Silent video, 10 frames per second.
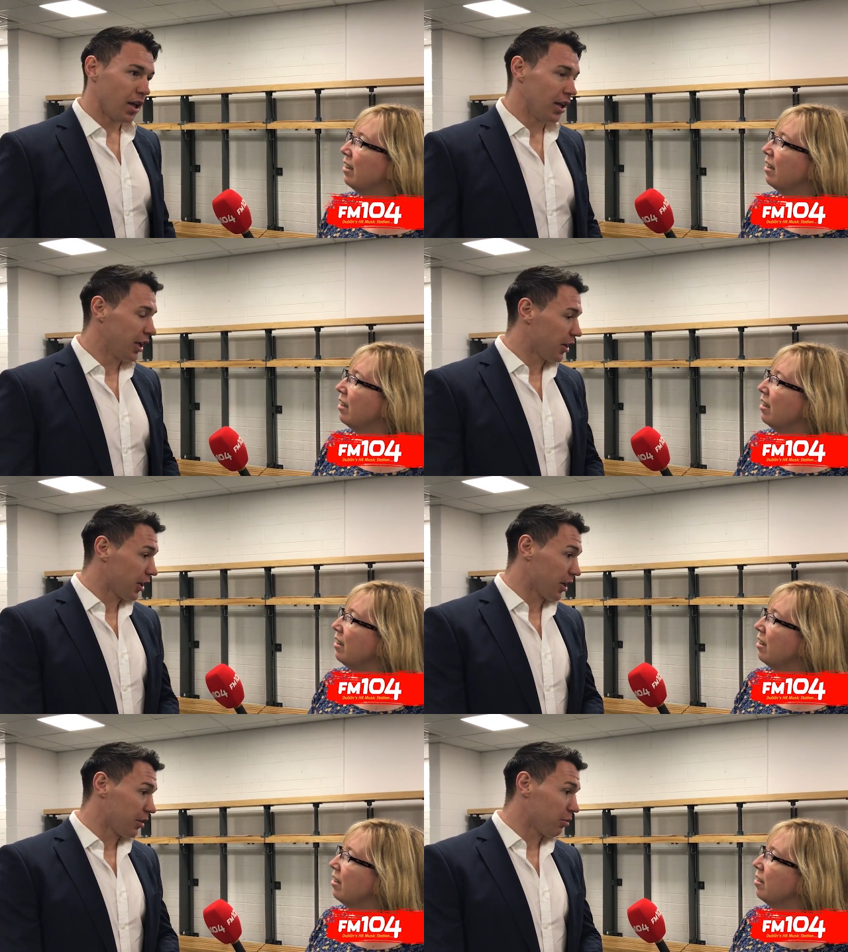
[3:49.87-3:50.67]
Speaker 1: a leader
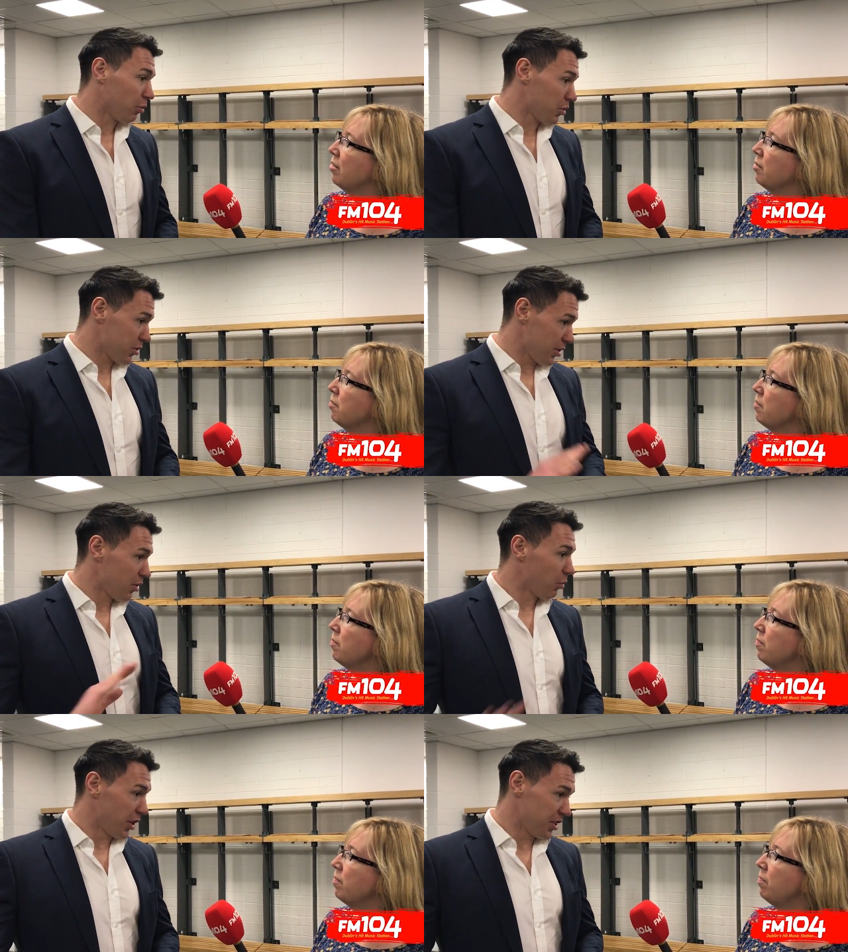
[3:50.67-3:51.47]
that
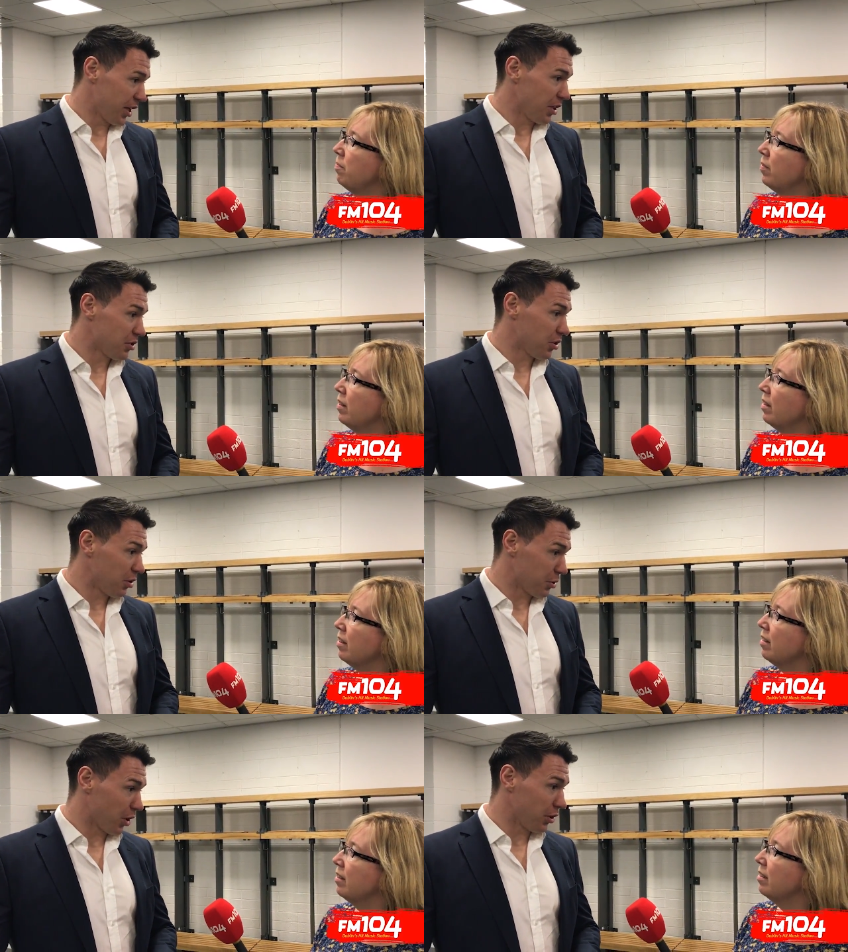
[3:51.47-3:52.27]
when he said he's,
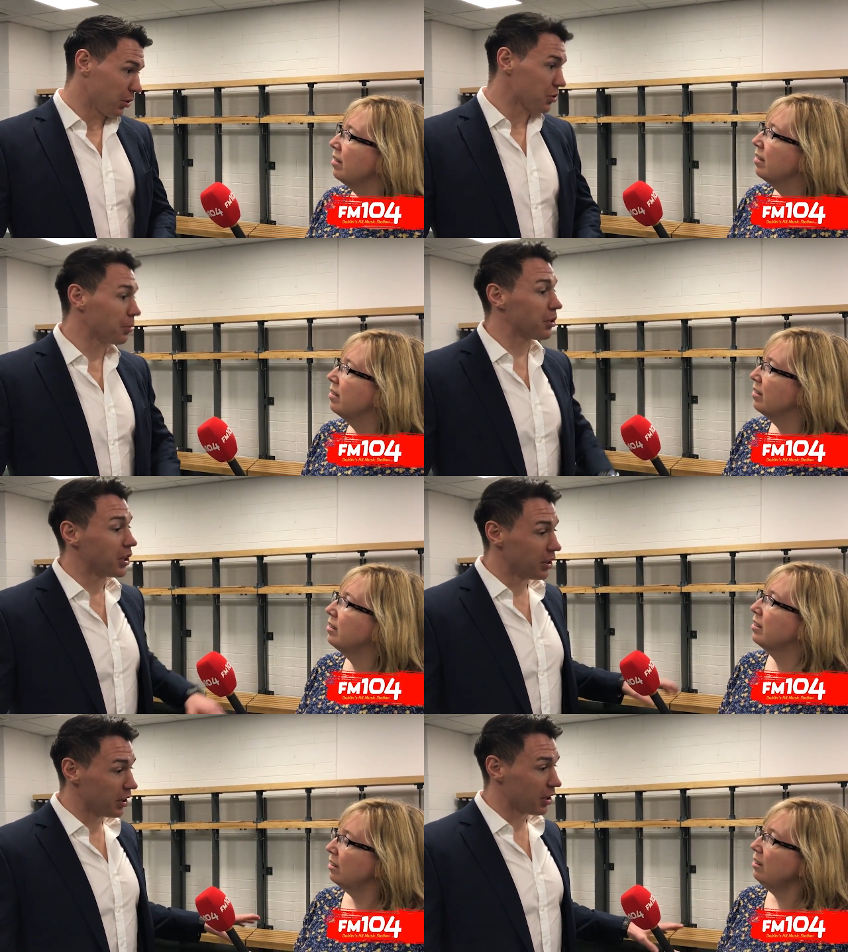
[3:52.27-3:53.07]
he was going to do something,
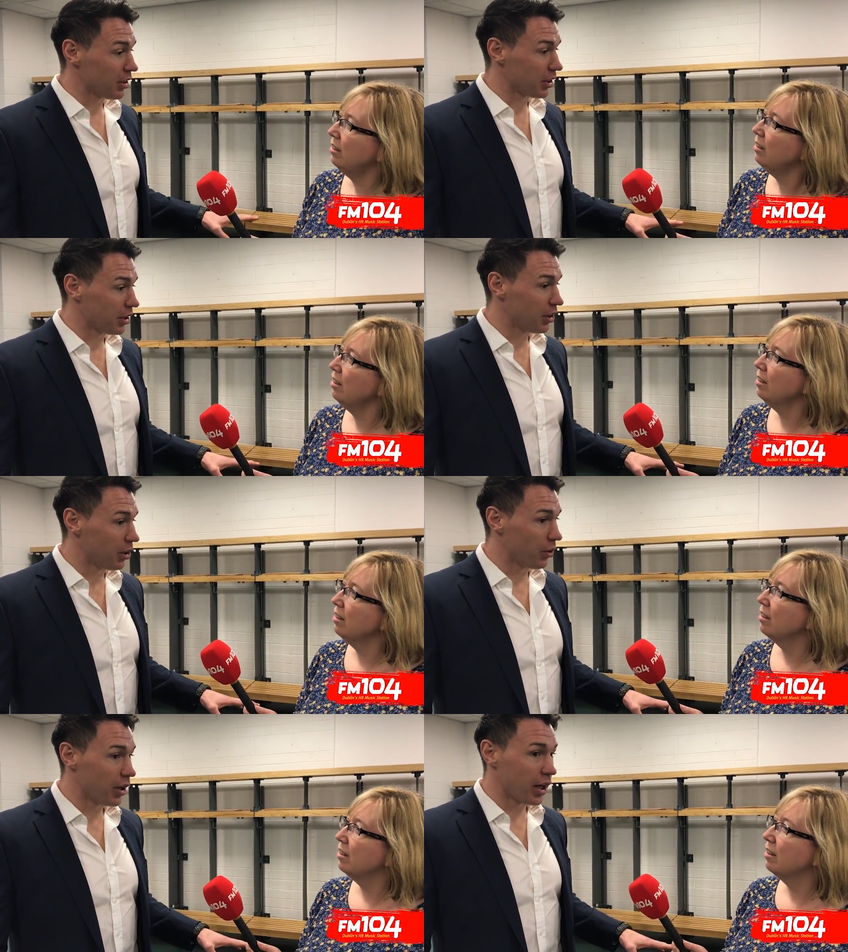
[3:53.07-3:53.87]
he did it, like, you
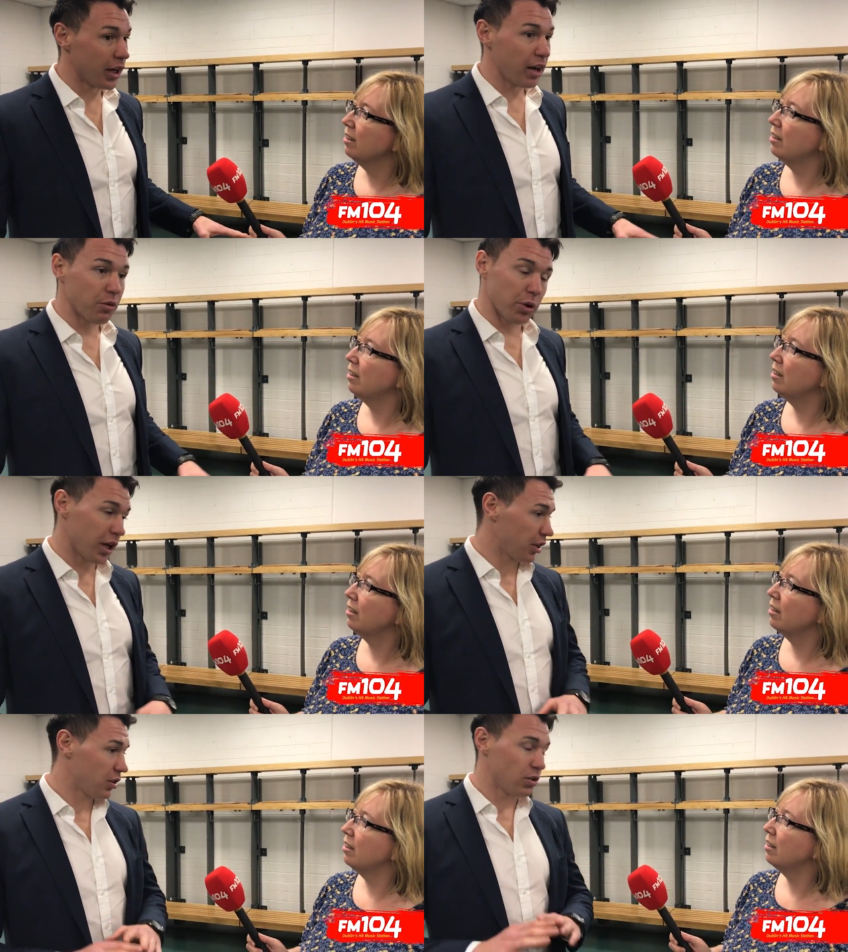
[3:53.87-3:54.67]
know, and everyone
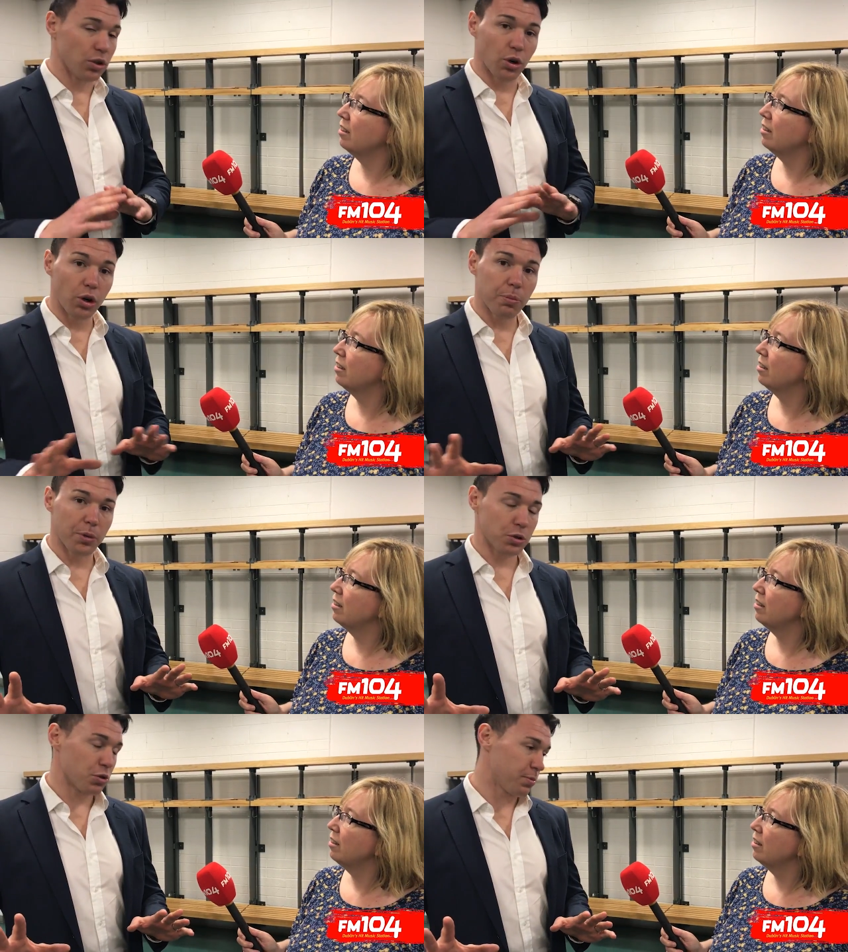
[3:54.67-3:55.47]
had the
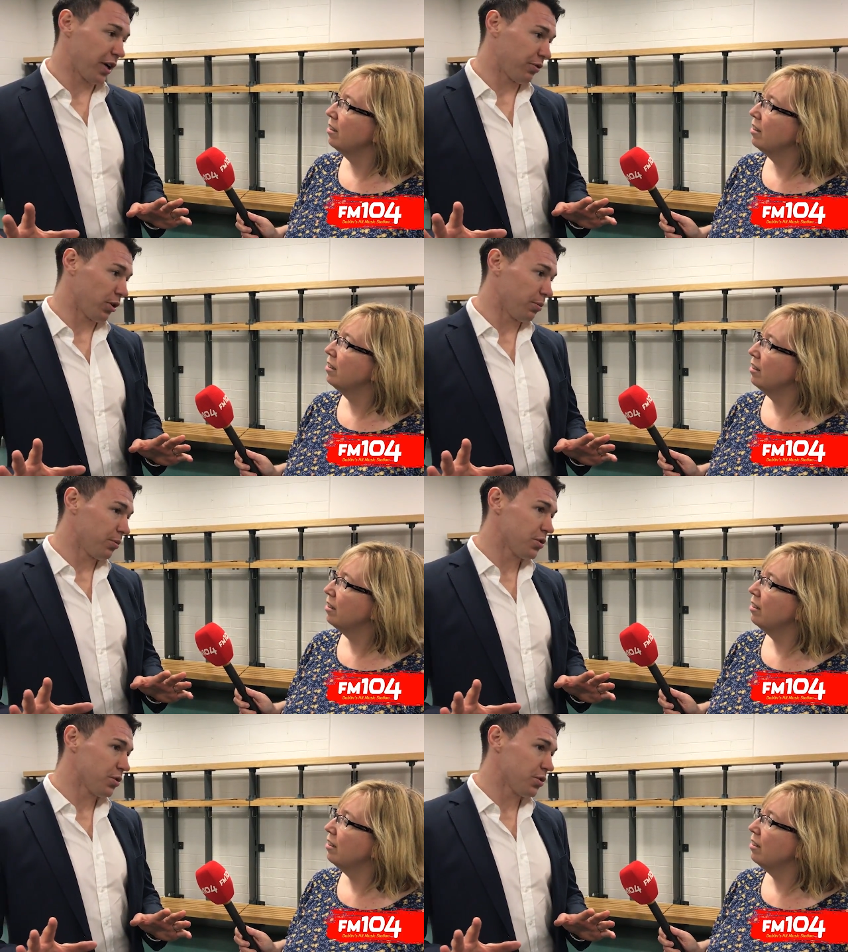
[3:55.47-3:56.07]
utmost respect for him.